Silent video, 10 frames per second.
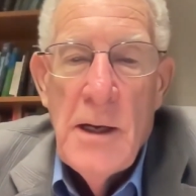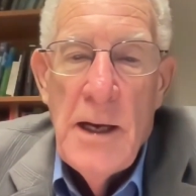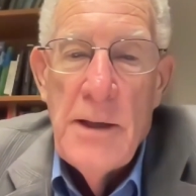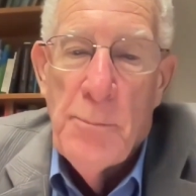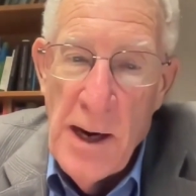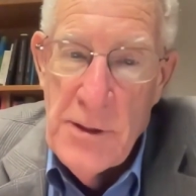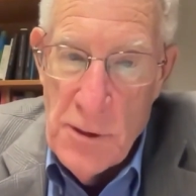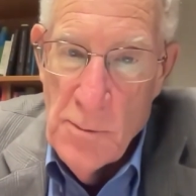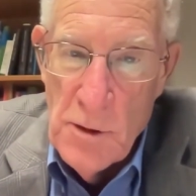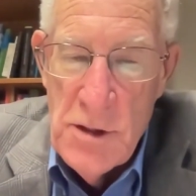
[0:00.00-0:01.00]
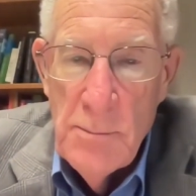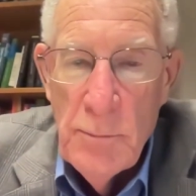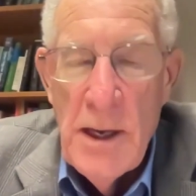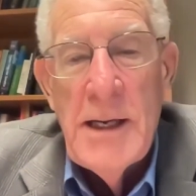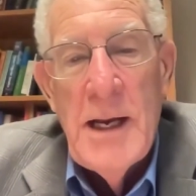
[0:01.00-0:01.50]
and brain tumors,
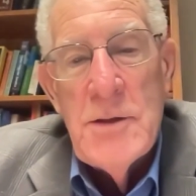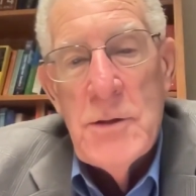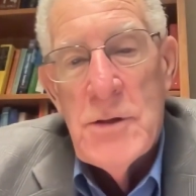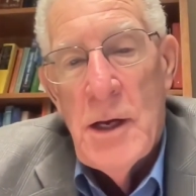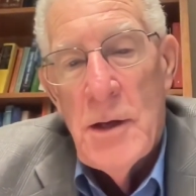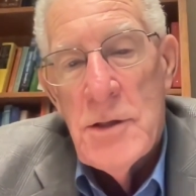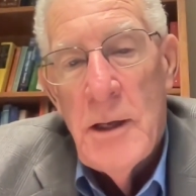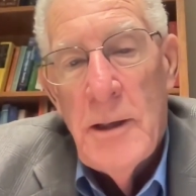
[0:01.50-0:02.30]
brain cancer cells,